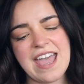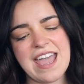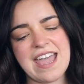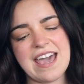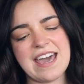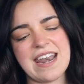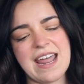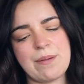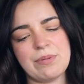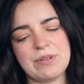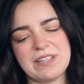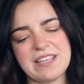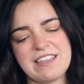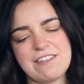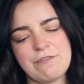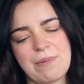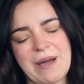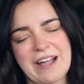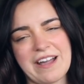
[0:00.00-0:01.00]
And I
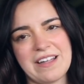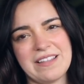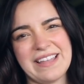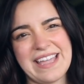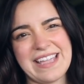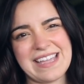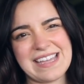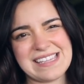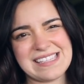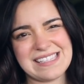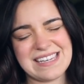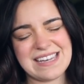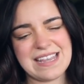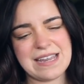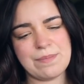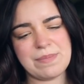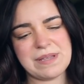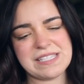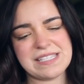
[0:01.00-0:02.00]
believe Becca like isn't
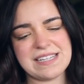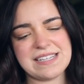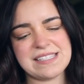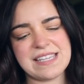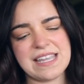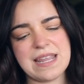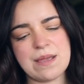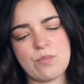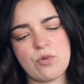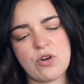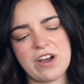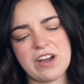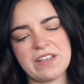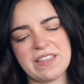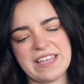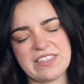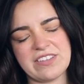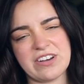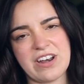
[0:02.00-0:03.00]
in business
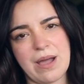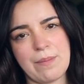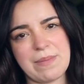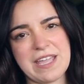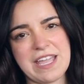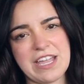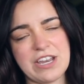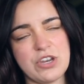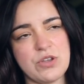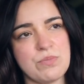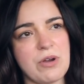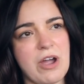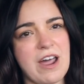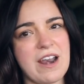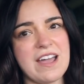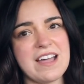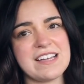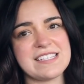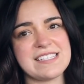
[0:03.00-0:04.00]
anymore. Like they're not making new
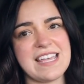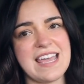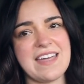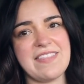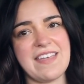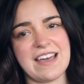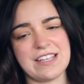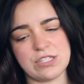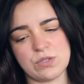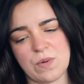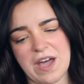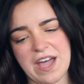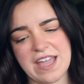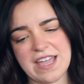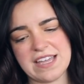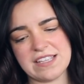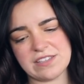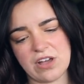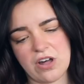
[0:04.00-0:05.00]
products and that's why
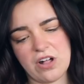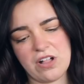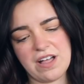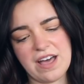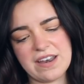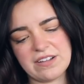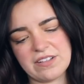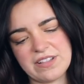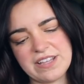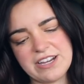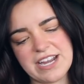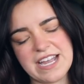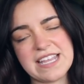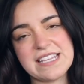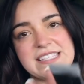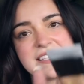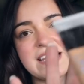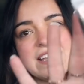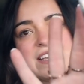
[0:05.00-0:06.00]
it's all on
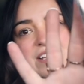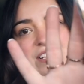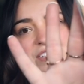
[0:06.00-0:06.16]
clearance.